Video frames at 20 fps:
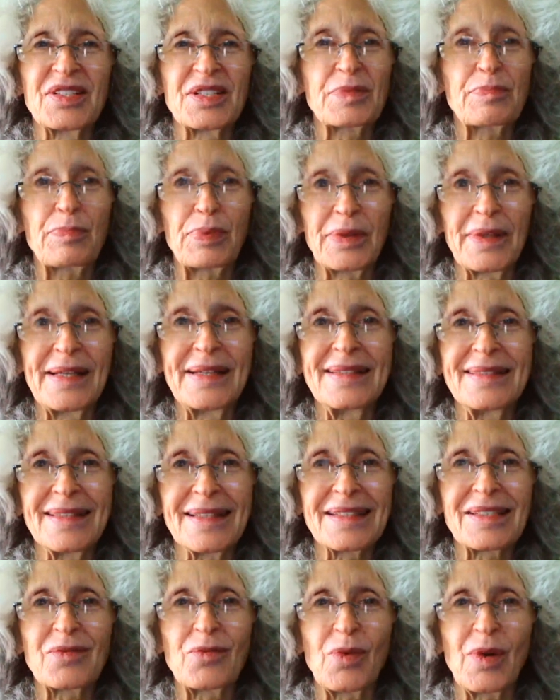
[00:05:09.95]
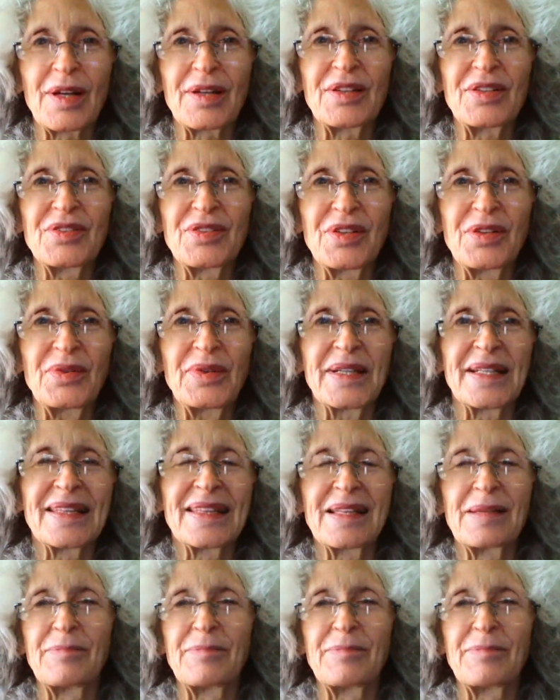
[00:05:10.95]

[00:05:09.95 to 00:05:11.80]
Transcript: just plain doesn't want to do it.